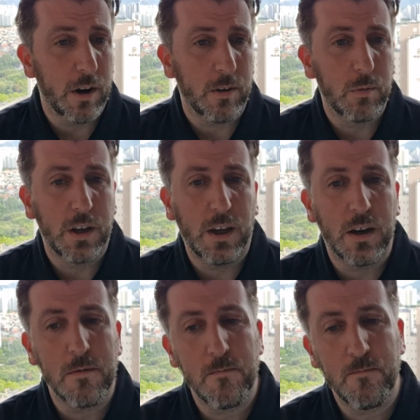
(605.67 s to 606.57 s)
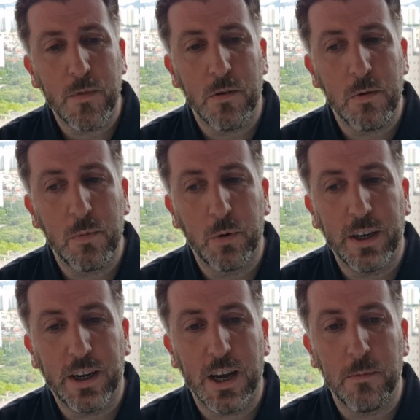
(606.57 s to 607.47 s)
I think when he, um, I remember when
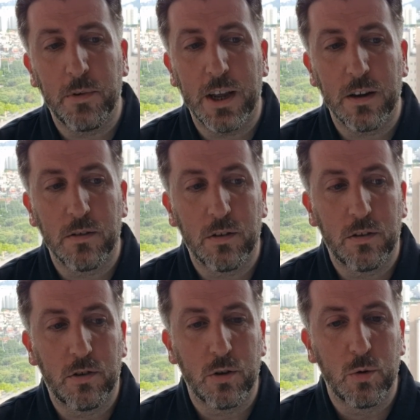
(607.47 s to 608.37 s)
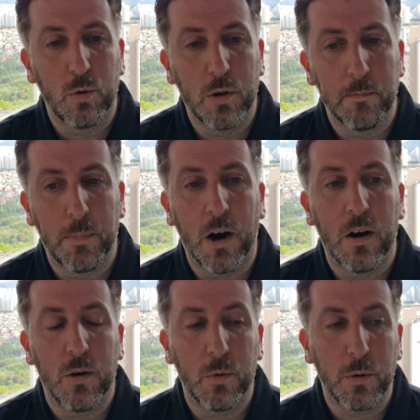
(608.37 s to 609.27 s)
he came down to the
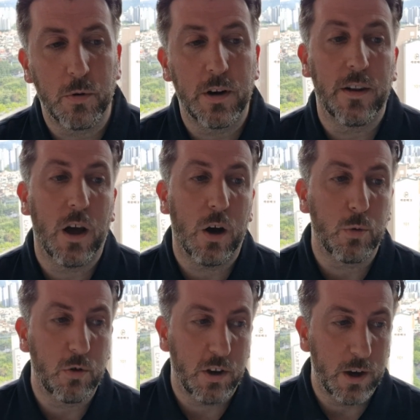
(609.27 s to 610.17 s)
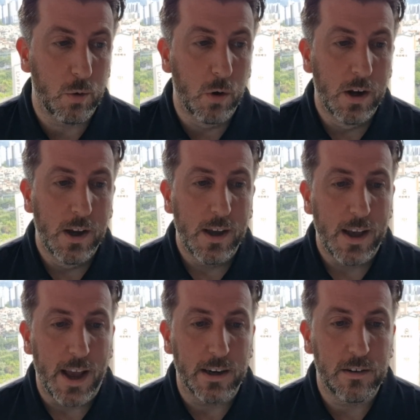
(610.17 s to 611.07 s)
bar we were in in the hotel
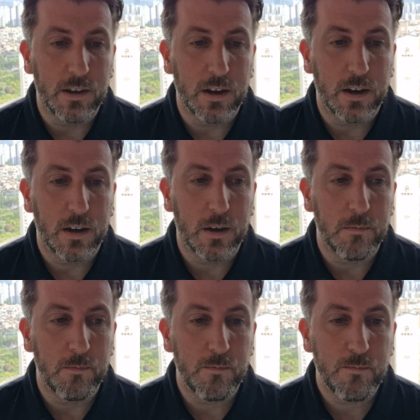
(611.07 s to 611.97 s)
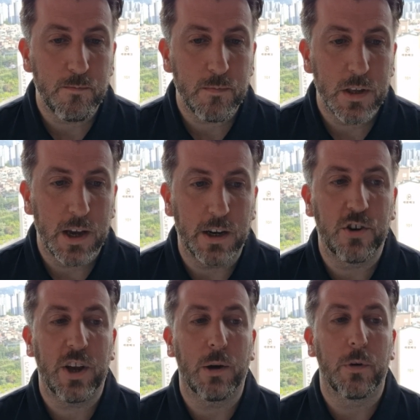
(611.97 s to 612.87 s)
and um, had a
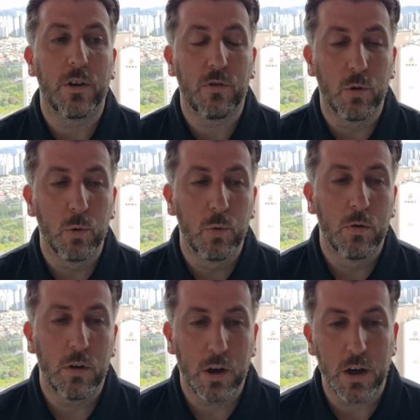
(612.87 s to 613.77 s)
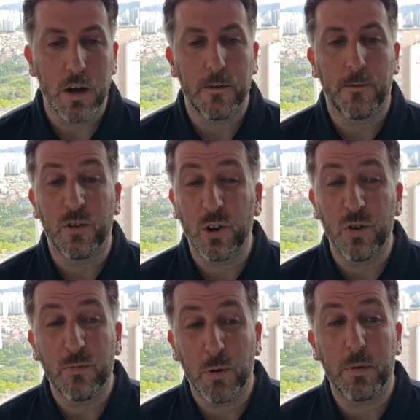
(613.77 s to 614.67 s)
chat with us all uh, for a
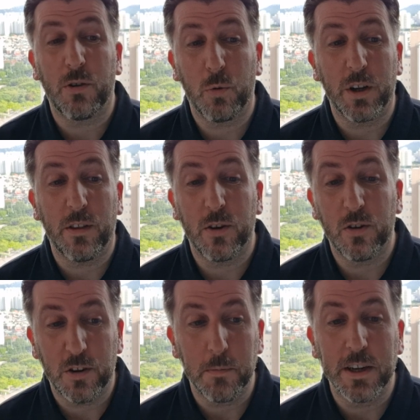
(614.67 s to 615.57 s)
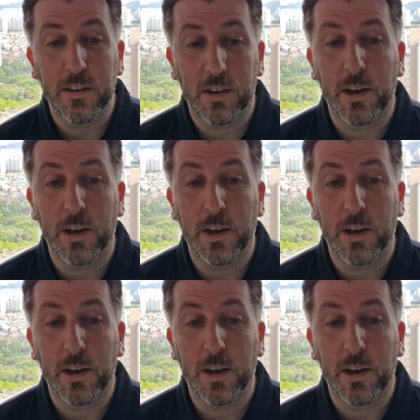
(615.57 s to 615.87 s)
good probably 20, 30 minutes.